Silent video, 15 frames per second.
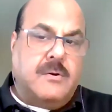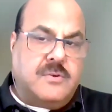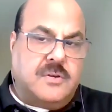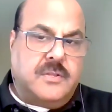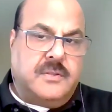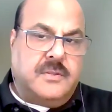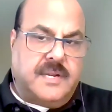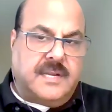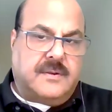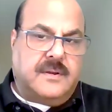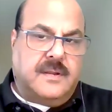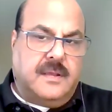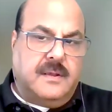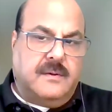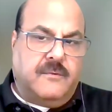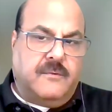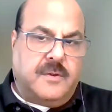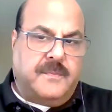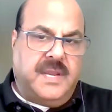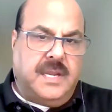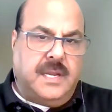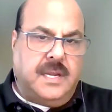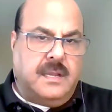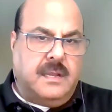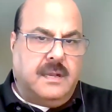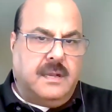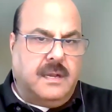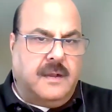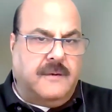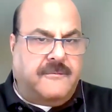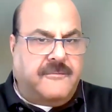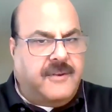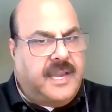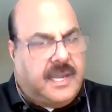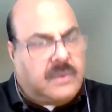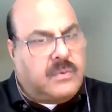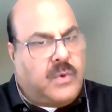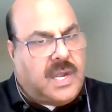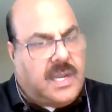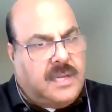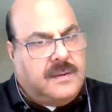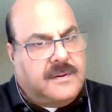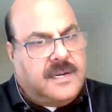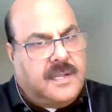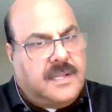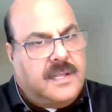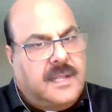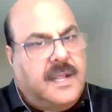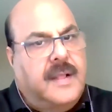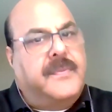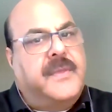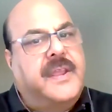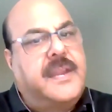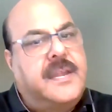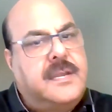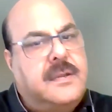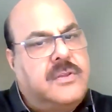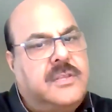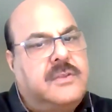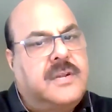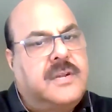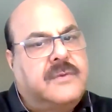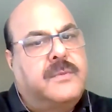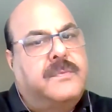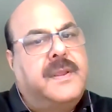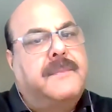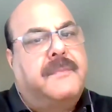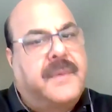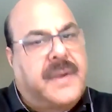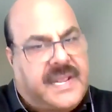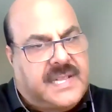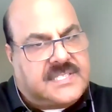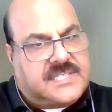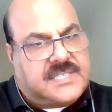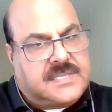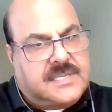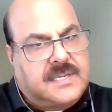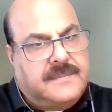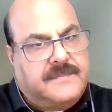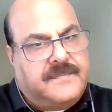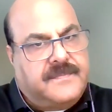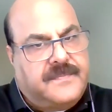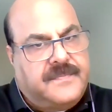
outdoor unit would be a flared one, and the indoor unit would be braze.